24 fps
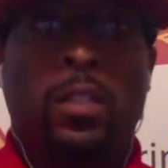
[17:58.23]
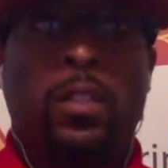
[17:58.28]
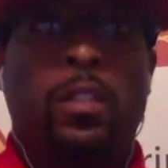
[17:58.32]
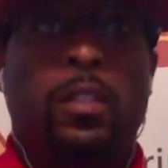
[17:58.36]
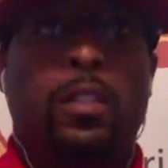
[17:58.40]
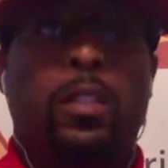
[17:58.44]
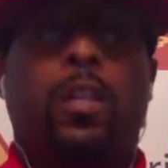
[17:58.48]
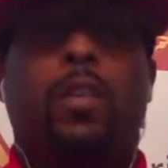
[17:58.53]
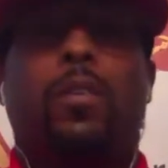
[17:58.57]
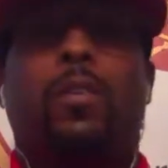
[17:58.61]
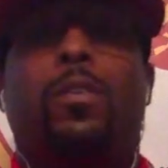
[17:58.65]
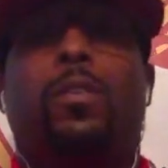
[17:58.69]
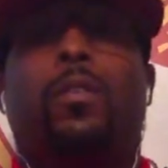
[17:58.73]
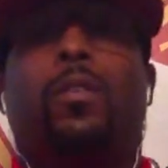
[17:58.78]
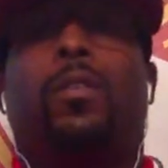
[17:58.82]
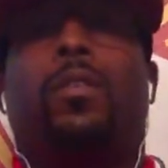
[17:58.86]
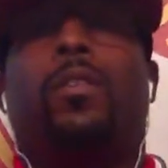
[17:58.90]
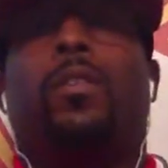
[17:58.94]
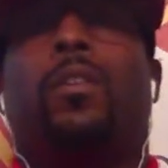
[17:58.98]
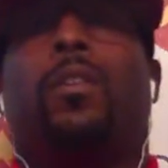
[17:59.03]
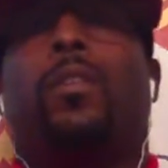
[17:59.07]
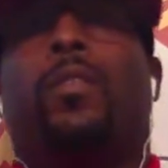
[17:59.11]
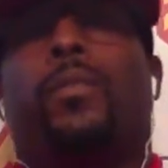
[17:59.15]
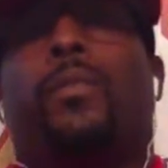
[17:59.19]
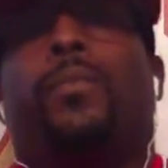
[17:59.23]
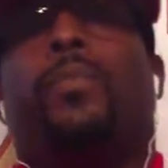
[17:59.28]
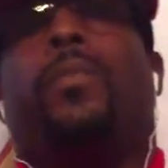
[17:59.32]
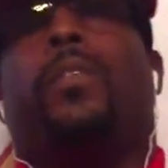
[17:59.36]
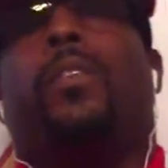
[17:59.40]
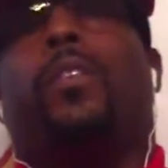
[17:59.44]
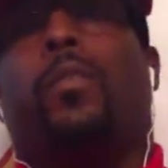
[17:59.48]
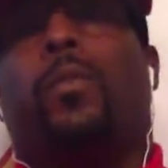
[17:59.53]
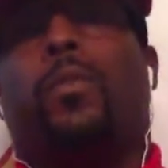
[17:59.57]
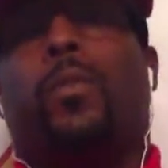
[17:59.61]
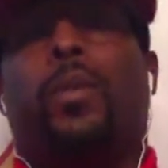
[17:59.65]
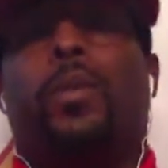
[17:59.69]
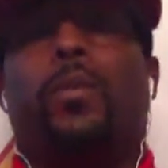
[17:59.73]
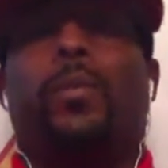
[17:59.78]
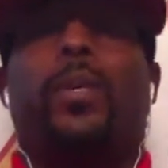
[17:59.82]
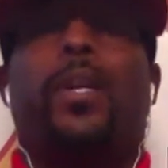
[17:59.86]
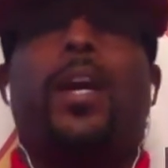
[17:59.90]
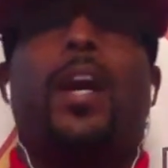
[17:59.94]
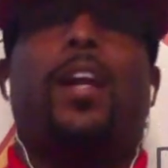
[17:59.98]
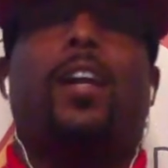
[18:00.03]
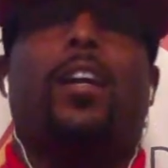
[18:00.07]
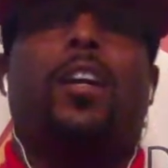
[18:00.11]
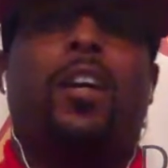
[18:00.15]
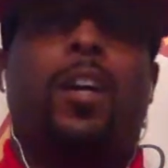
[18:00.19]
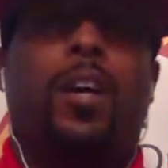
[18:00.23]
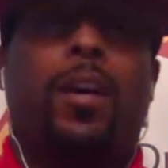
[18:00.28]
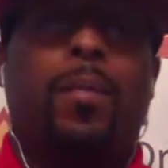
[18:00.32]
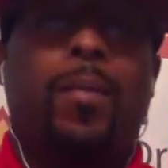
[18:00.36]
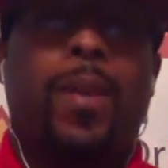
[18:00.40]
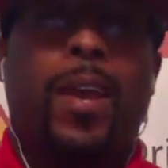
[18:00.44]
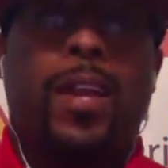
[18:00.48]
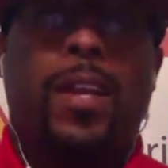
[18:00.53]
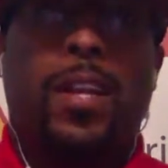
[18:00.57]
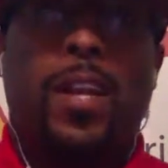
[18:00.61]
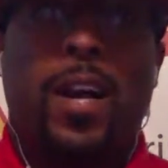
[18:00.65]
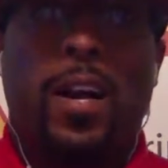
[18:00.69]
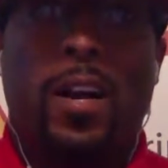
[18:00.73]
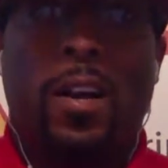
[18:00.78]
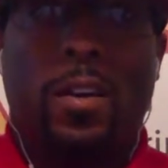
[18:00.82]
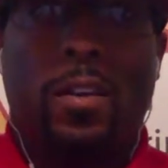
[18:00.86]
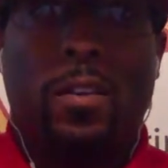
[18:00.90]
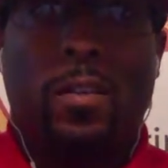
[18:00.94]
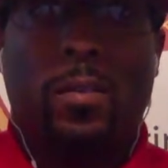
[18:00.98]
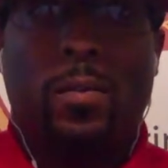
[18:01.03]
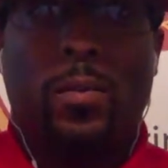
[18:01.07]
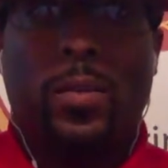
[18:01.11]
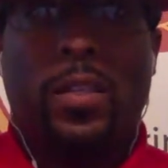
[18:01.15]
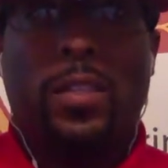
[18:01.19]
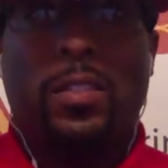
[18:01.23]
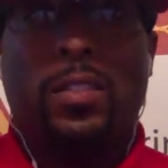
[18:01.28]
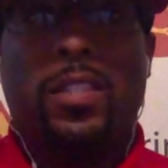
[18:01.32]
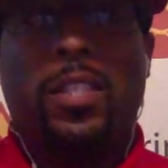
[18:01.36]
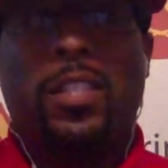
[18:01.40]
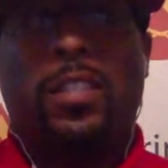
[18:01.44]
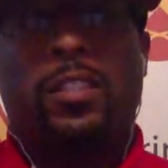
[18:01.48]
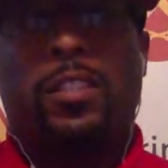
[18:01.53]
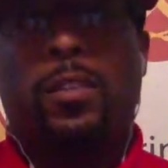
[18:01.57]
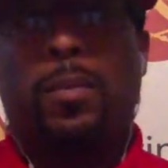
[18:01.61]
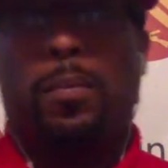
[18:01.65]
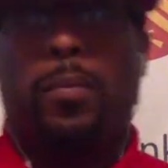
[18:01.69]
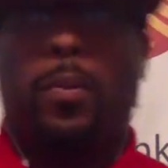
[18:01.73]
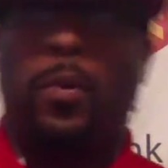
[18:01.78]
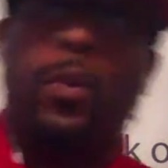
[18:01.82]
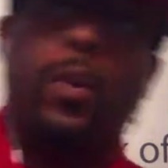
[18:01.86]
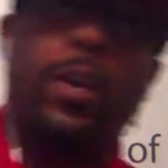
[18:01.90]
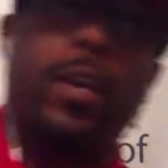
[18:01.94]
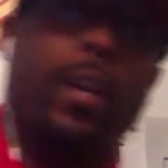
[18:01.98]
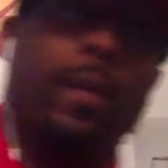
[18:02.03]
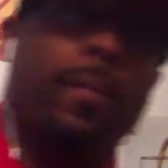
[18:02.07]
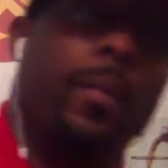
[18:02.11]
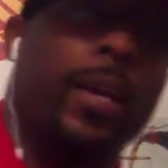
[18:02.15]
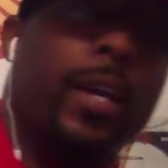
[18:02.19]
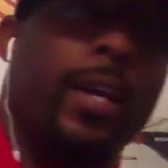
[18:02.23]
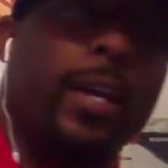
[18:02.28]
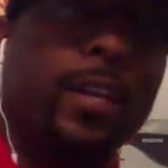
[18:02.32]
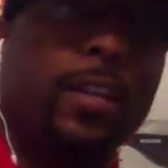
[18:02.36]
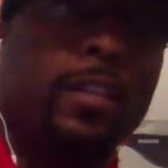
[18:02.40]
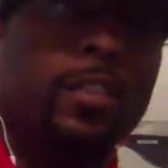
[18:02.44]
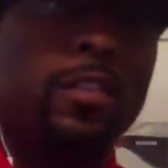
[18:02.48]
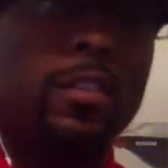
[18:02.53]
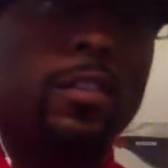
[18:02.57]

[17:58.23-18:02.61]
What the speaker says: So we got to calm that down. We just support it, man.